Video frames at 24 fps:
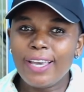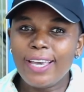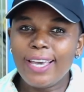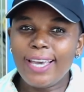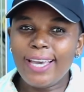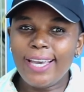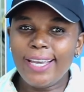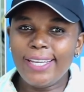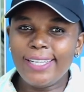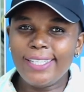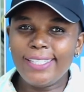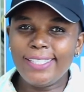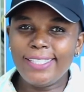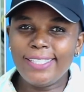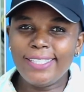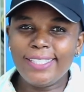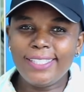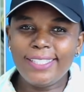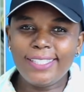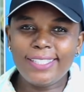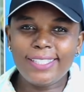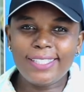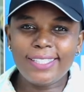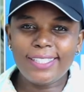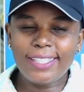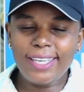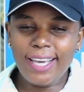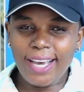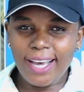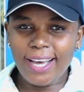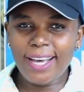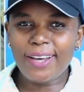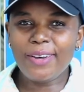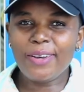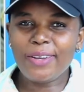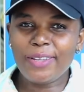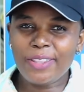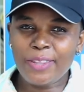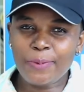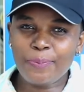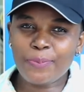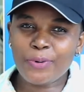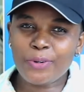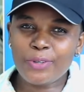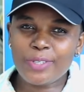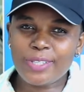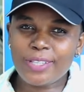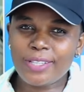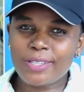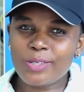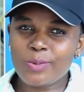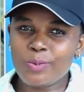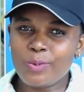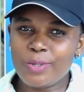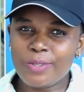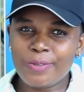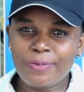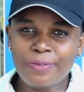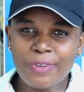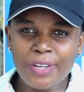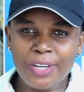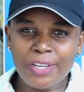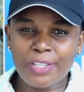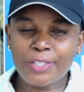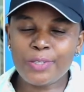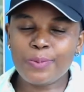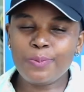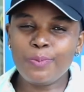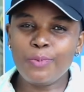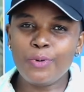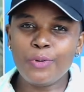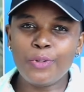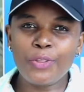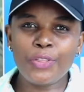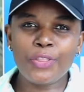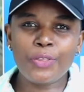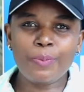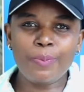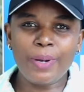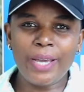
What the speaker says: And yeah, the process was very smooth.